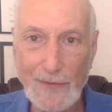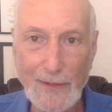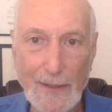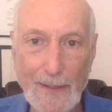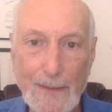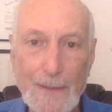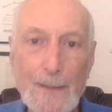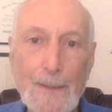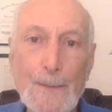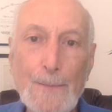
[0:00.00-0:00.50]

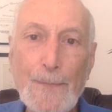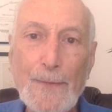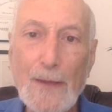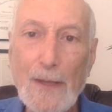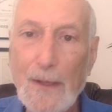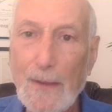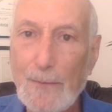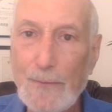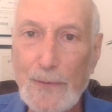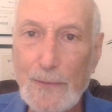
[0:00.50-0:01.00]
Uh,
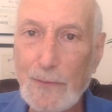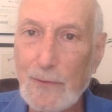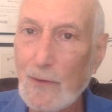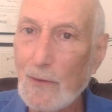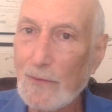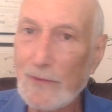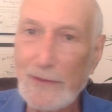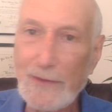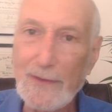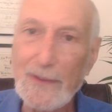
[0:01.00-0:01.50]
uh, people
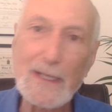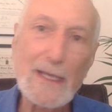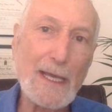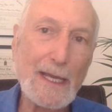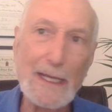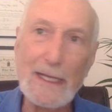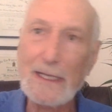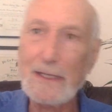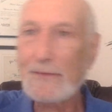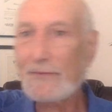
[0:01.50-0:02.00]
go into the
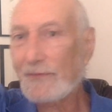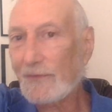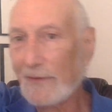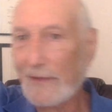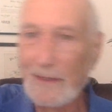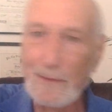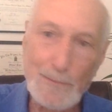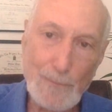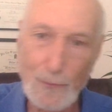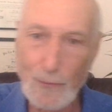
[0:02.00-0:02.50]
caves
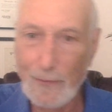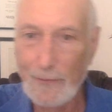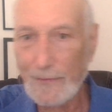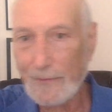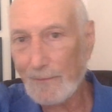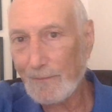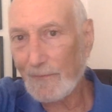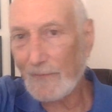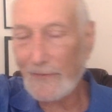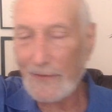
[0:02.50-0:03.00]
and they pull
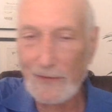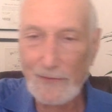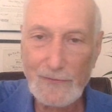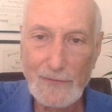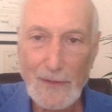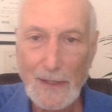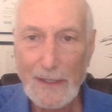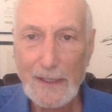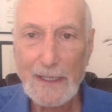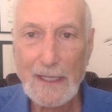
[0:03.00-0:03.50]
the,
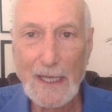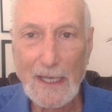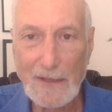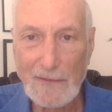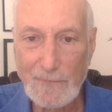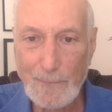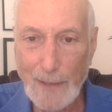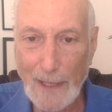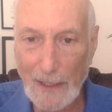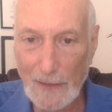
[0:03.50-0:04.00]
these
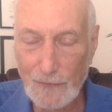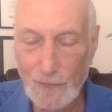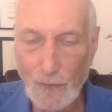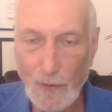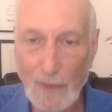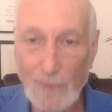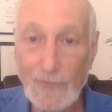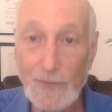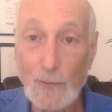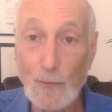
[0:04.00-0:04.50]
cave bats
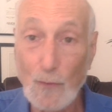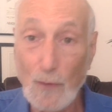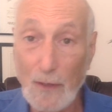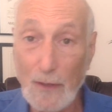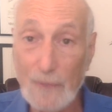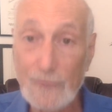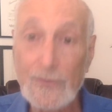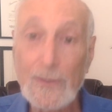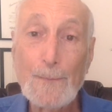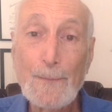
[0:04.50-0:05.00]
off the
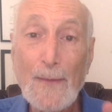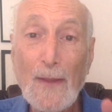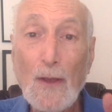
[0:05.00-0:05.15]
walls.